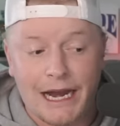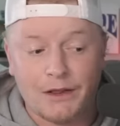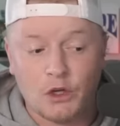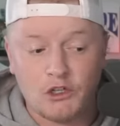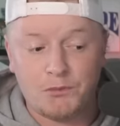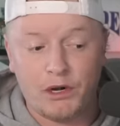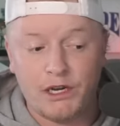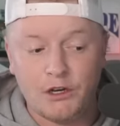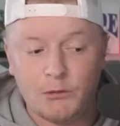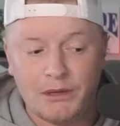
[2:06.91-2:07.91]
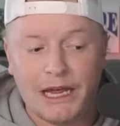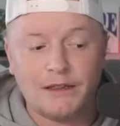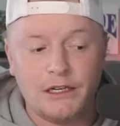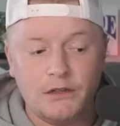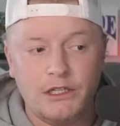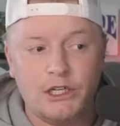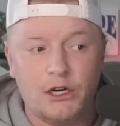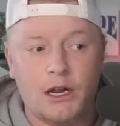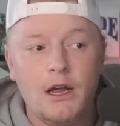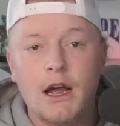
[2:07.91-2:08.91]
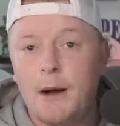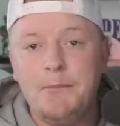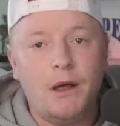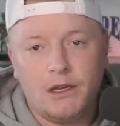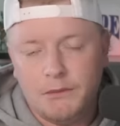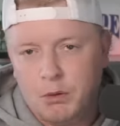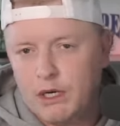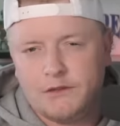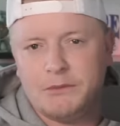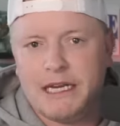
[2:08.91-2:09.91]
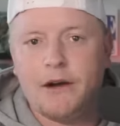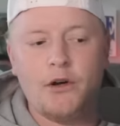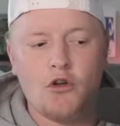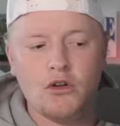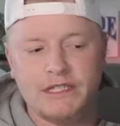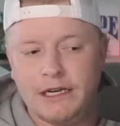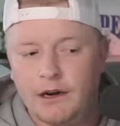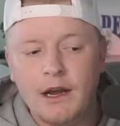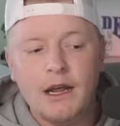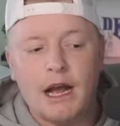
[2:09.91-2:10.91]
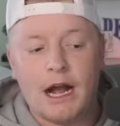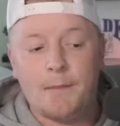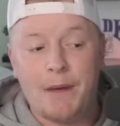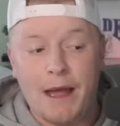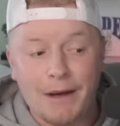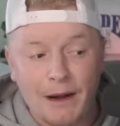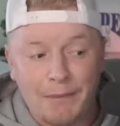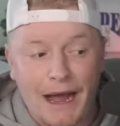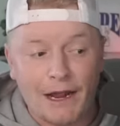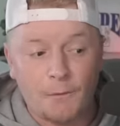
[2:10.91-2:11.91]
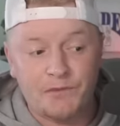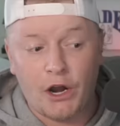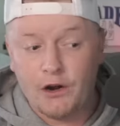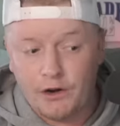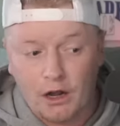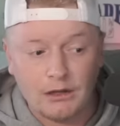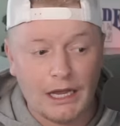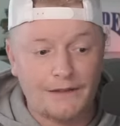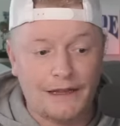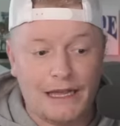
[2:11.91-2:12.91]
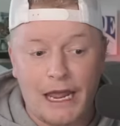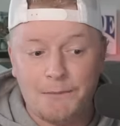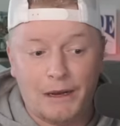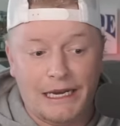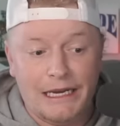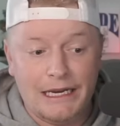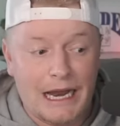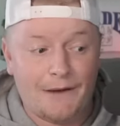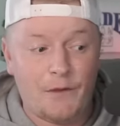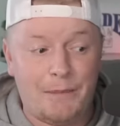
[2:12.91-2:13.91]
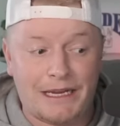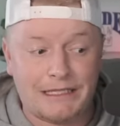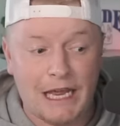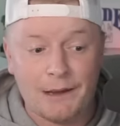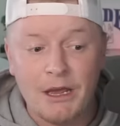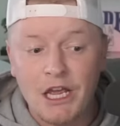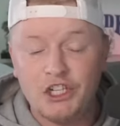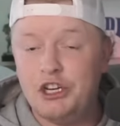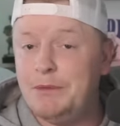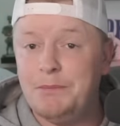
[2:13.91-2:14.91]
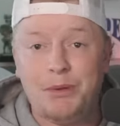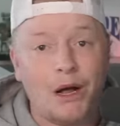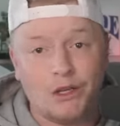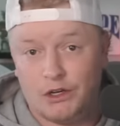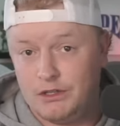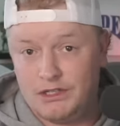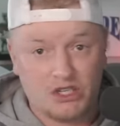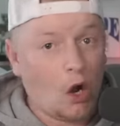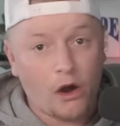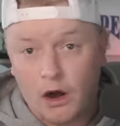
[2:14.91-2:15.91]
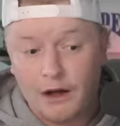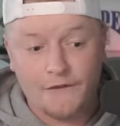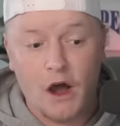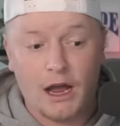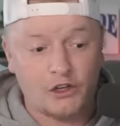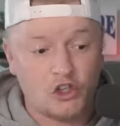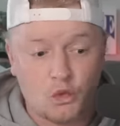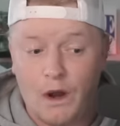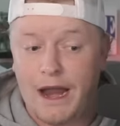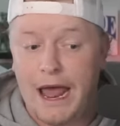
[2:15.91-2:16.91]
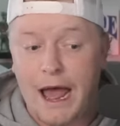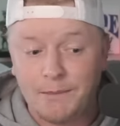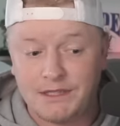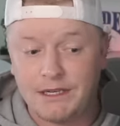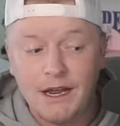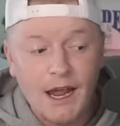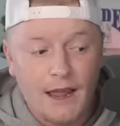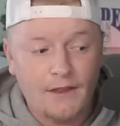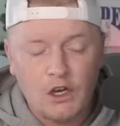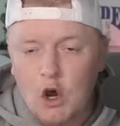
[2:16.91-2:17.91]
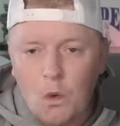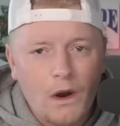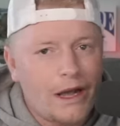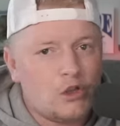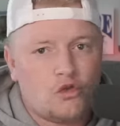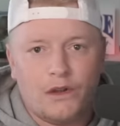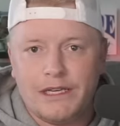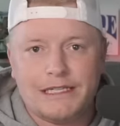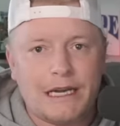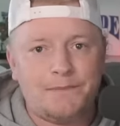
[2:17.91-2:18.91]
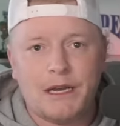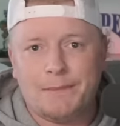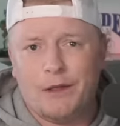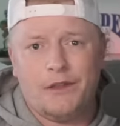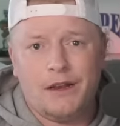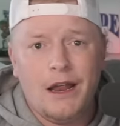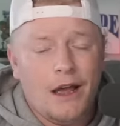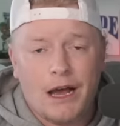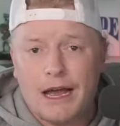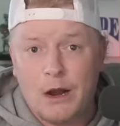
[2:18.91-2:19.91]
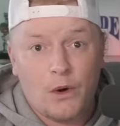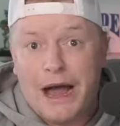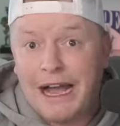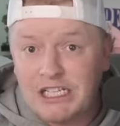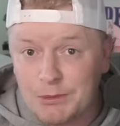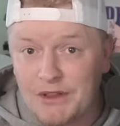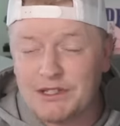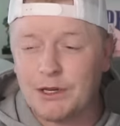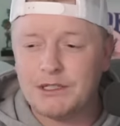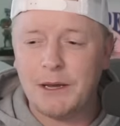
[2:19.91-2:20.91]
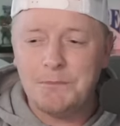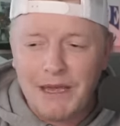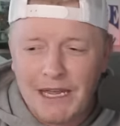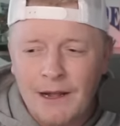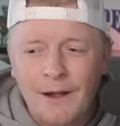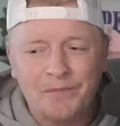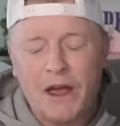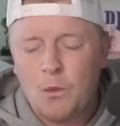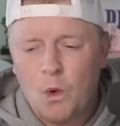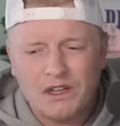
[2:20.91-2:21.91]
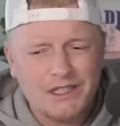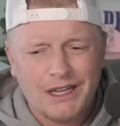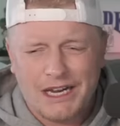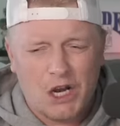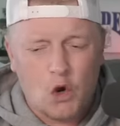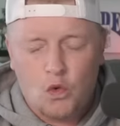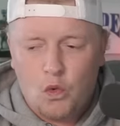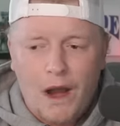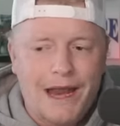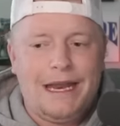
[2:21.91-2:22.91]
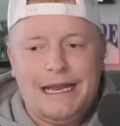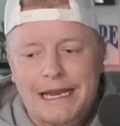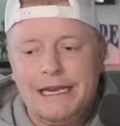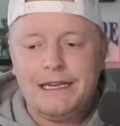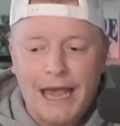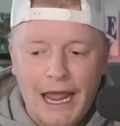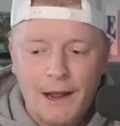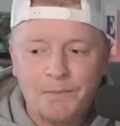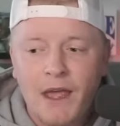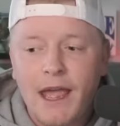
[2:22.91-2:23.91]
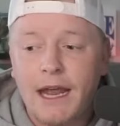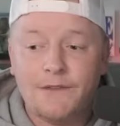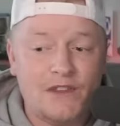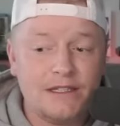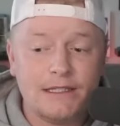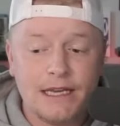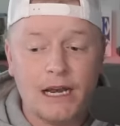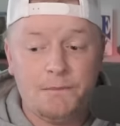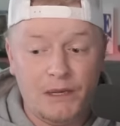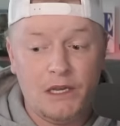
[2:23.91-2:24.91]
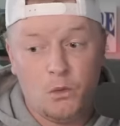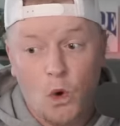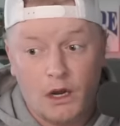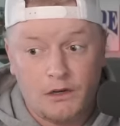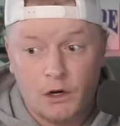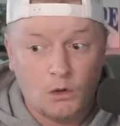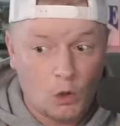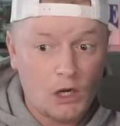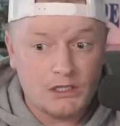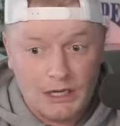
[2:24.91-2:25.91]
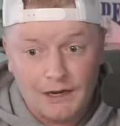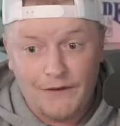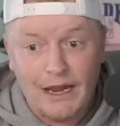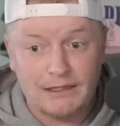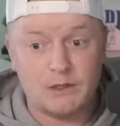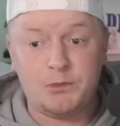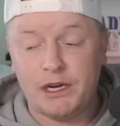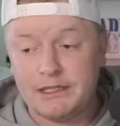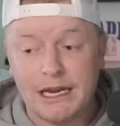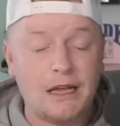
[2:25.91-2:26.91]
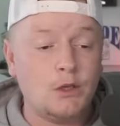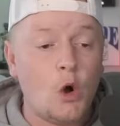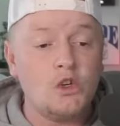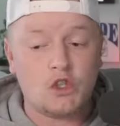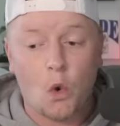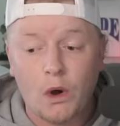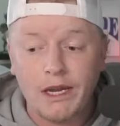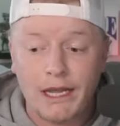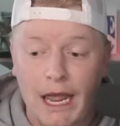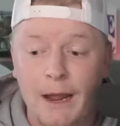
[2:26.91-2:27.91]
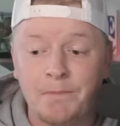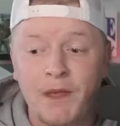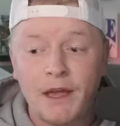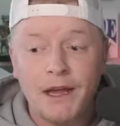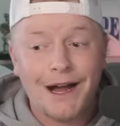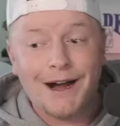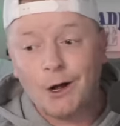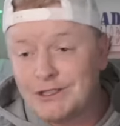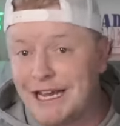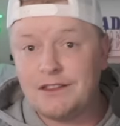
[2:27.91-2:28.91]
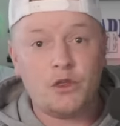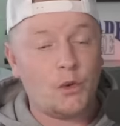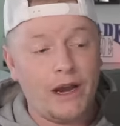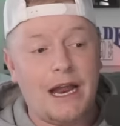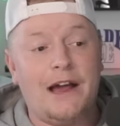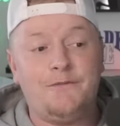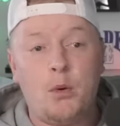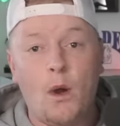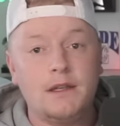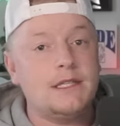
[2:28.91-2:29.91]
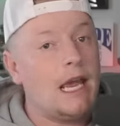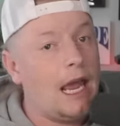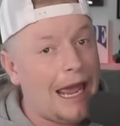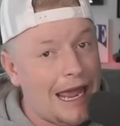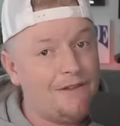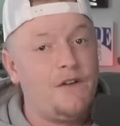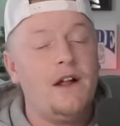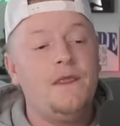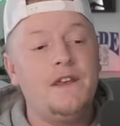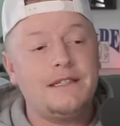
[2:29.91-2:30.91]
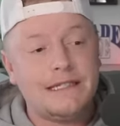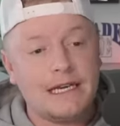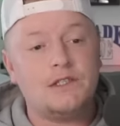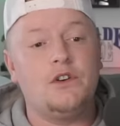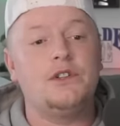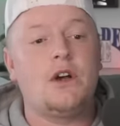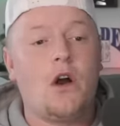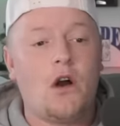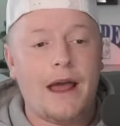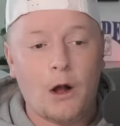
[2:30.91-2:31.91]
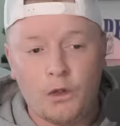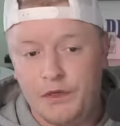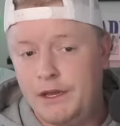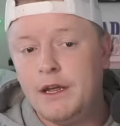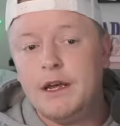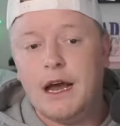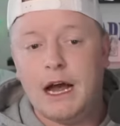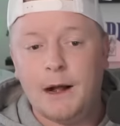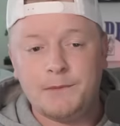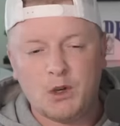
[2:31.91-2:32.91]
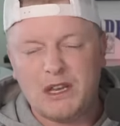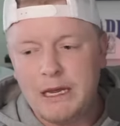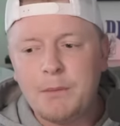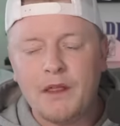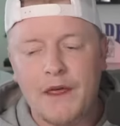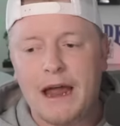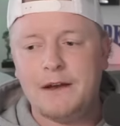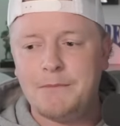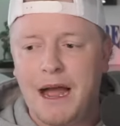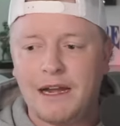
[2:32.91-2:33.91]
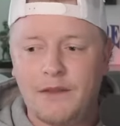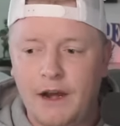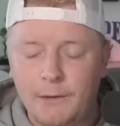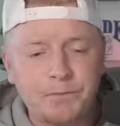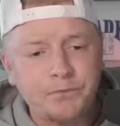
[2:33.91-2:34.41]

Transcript: It looks pretty good, but that literally took a million points from Terry Rozier. Uh, Bam Adebayo turned it on late in the game, but he didn't have have the best game. Jimmy Butler started off hot and just went absent, and then no one else really stepped up other than uh, Haywood Highsmith. So to me, that wasn't like a great Heat game. And if this is gonna be what you know looks like Vegas is predicting a low-scoring game, I'll take the three and a half points if the Sixers are healthy. Um, so keep that in mind there.